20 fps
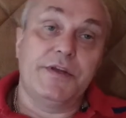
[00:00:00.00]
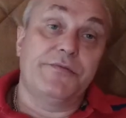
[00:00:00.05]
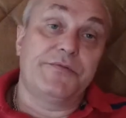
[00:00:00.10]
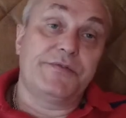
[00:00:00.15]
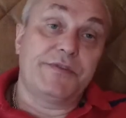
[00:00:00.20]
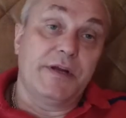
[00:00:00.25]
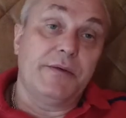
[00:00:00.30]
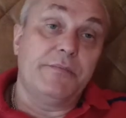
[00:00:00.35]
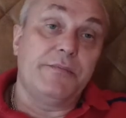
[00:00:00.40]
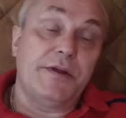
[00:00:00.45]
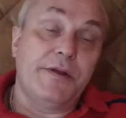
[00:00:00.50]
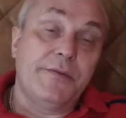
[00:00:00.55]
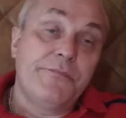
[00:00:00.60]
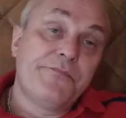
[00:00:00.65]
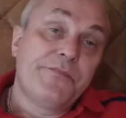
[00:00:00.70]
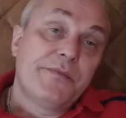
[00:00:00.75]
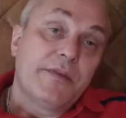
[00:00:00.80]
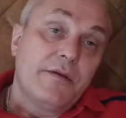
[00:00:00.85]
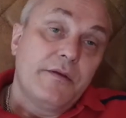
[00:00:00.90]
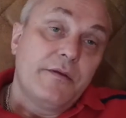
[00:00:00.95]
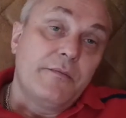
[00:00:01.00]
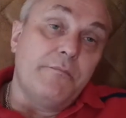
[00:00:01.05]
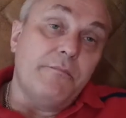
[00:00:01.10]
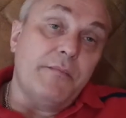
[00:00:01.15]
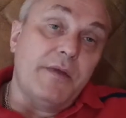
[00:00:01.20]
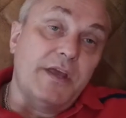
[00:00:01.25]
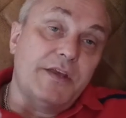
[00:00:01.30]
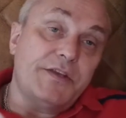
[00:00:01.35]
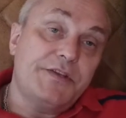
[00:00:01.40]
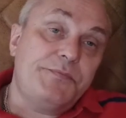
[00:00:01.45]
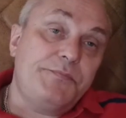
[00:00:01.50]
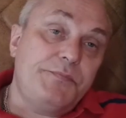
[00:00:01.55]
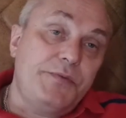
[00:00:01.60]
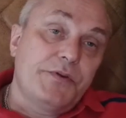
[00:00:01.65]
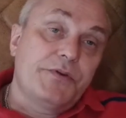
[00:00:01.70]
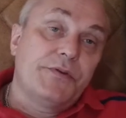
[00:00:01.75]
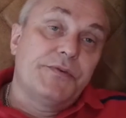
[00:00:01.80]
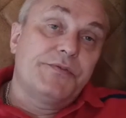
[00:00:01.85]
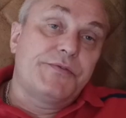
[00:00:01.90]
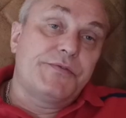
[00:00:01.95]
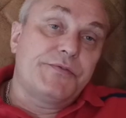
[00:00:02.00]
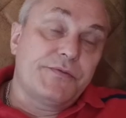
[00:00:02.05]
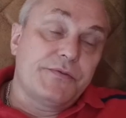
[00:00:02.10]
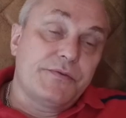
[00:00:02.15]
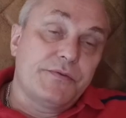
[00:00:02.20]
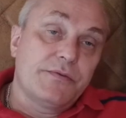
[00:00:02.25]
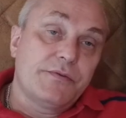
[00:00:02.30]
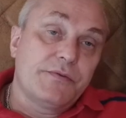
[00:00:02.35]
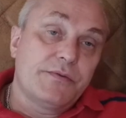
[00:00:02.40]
If somebody may experience